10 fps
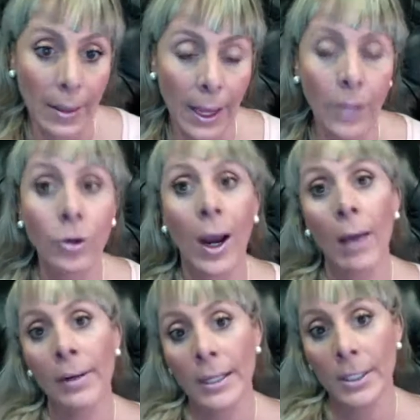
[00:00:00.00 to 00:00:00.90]
and you're
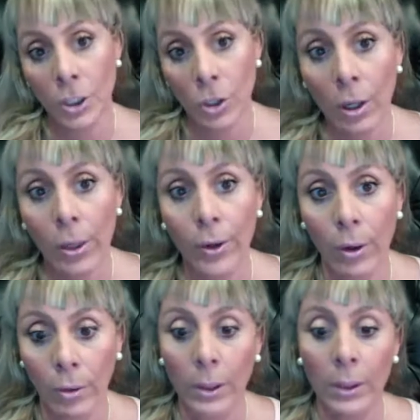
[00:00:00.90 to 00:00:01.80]
having a sore throat.